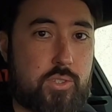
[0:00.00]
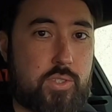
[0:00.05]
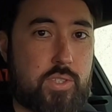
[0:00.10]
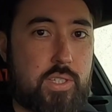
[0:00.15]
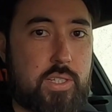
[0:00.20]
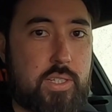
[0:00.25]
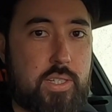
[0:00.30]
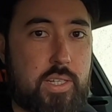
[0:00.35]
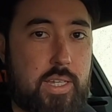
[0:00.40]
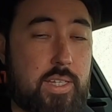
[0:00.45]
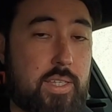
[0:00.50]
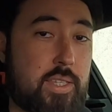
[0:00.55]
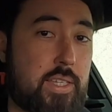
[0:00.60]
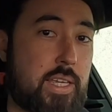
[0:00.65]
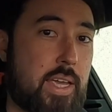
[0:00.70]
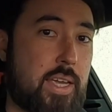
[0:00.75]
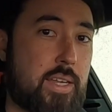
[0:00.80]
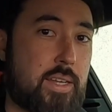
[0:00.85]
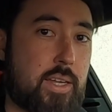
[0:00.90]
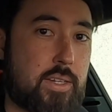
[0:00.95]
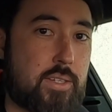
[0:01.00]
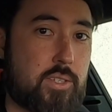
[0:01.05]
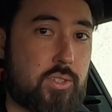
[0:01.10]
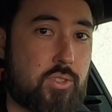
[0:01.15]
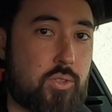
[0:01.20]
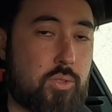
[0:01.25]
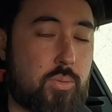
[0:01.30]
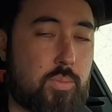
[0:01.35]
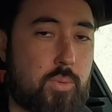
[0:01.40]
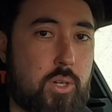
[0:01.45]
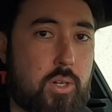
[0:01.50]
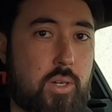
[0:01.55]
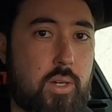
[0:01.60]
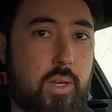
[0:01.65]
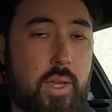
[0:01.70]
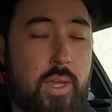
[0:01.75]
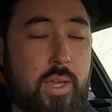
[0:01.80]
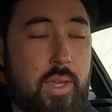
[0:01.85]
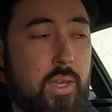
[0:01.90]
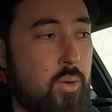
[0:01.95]
seeing in the A90 Supra,
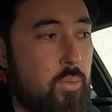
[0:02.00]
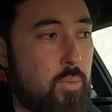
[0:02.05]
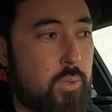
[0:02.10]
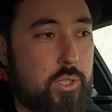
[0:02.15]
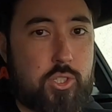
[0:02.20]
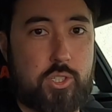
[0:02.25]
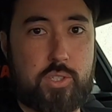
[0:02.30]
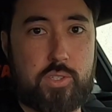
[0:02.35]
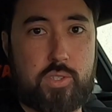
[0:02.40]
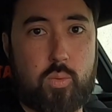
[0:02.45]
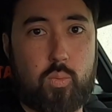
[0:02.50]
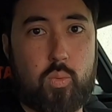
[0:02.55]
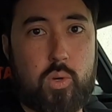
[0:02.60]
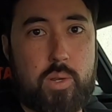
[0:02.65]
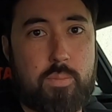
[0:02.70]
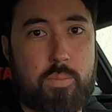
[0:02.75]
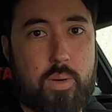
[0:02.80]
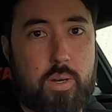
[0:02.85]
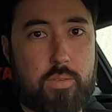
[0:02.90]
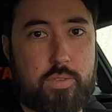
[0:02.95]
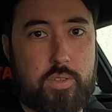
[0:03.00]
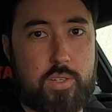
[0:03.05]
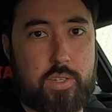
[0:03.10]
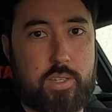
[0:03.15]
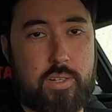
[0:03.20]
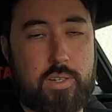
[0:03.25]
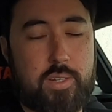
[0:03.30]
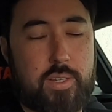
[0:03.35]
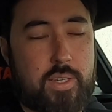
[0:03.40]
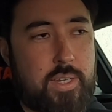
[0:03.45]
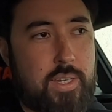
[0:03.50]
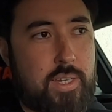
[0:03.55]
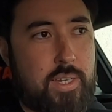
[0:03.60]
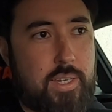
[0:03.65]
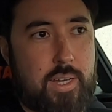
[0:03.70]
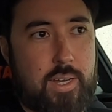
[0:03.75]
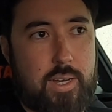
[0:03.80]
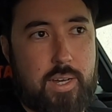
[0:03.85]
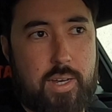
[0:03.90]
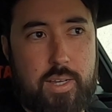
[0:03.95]
which is the wind buffeting.
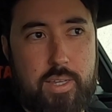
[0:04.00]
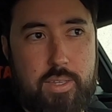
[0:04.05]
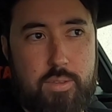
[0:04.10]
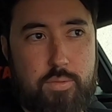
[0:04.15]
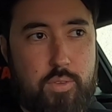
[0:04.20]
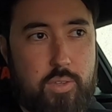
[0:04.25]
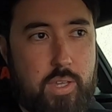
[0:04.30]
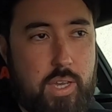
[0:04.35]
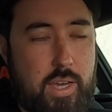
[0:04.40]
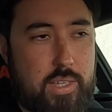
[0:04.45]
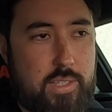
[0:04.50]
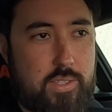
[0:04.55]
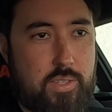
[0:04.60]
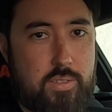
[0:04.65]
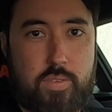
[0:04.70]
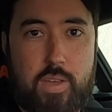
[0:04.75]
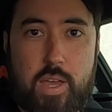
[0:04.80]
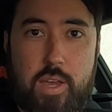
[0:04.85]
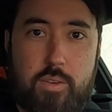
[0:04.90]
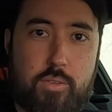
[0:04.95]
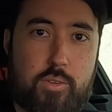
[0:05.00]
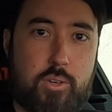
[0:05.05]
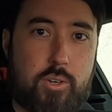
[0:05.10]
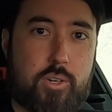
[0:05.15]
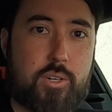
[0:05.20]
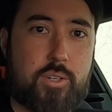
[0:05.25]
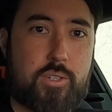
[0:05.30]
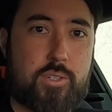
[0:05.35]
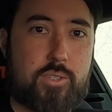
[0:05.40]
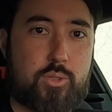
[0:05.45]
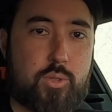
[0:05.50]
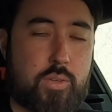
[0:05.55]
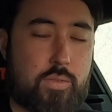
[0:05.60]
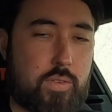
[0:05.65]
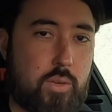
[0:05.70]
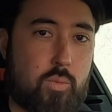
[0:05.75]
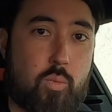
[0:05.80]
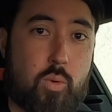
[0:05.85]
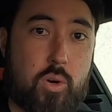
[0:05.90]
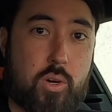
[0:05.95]
If you guys have ever
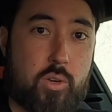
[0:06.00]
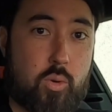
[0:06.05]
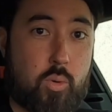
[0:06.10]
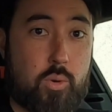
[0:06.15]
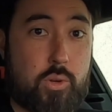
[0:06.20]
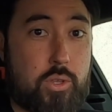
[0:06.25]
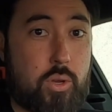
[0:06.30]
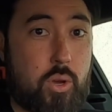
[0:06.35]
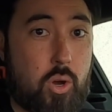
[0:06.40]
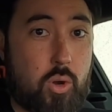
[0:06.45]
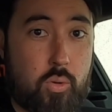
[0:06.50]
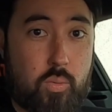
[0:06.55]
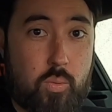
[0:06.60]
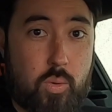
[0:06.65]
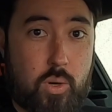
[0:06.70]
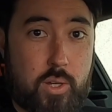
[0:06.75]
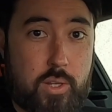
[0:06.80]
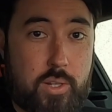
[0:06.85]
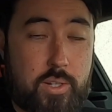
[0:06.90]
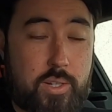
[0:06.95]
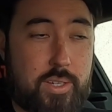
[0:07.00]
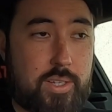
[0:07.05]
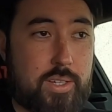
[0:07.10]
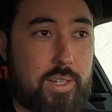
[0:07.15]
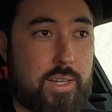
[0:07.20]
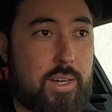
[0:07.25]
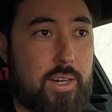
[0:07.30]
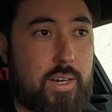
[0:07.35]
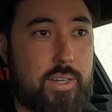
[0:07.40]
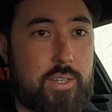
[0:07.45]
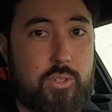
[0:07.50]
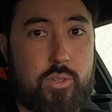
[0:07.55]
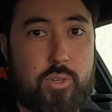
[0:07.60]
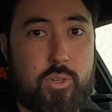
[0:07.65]
driven one or you own one, you